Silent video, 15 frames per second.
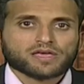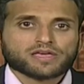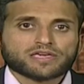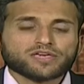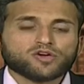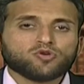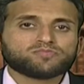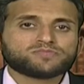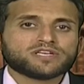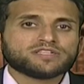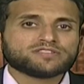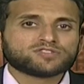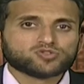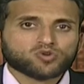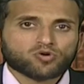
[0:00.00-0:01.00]
He
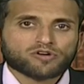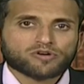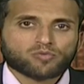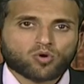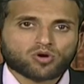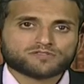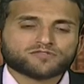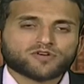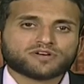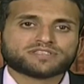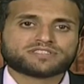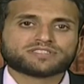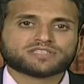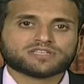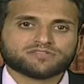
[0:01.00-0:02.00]
obtains no reward for his
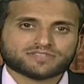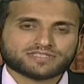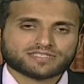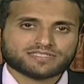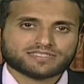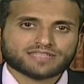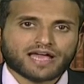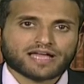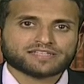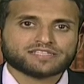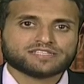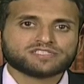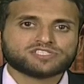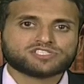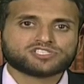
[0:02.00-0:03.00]
services and
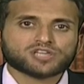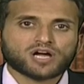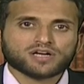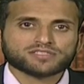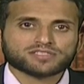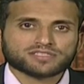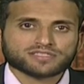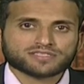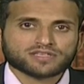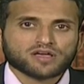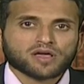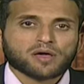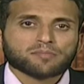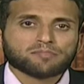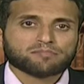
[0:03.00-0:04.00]
he discharges
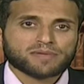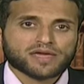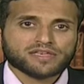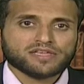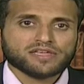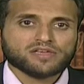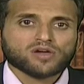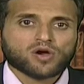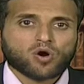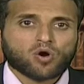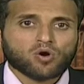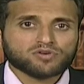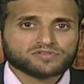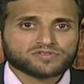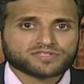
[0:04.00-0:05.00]
many
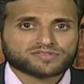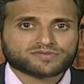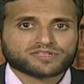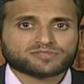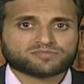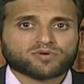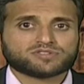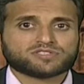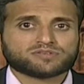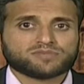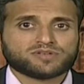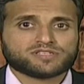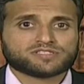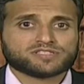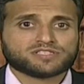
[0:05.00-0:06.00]
onerous
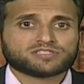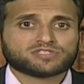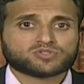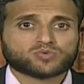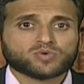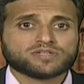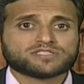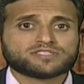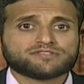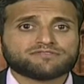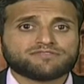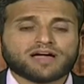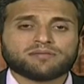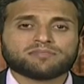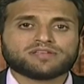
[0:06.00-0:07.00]
responsibilities towards the
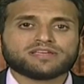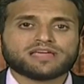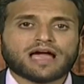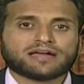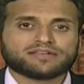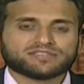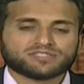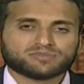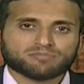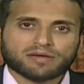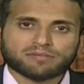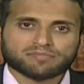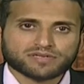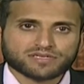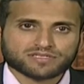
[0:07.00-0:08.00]
family and its
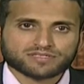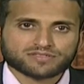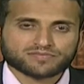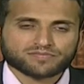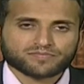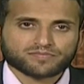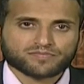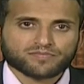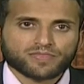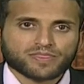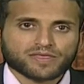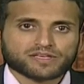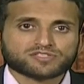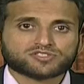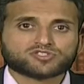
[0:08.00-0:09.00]
members.
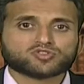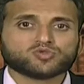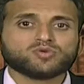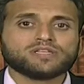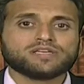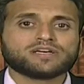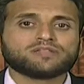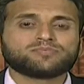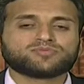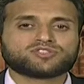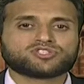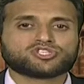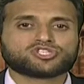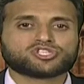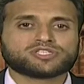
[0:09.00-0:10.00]
His true legal
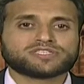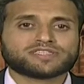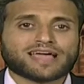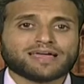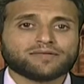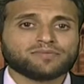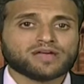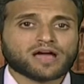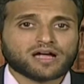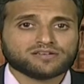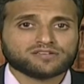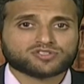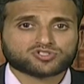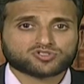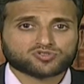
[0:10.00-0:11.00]
position can be
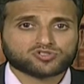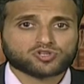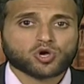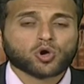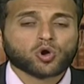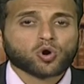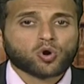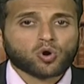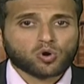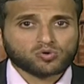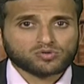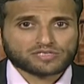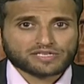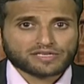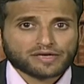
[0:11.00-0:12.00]
understood
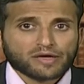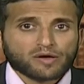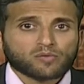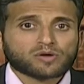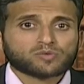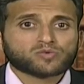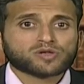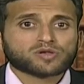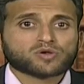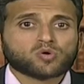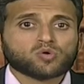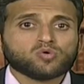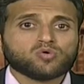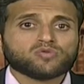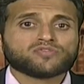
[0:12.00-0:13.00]
only when we
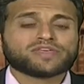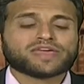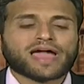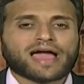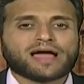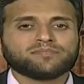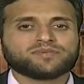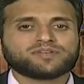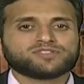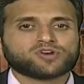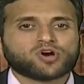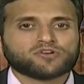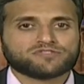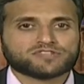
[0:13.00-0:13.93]
know the ambit of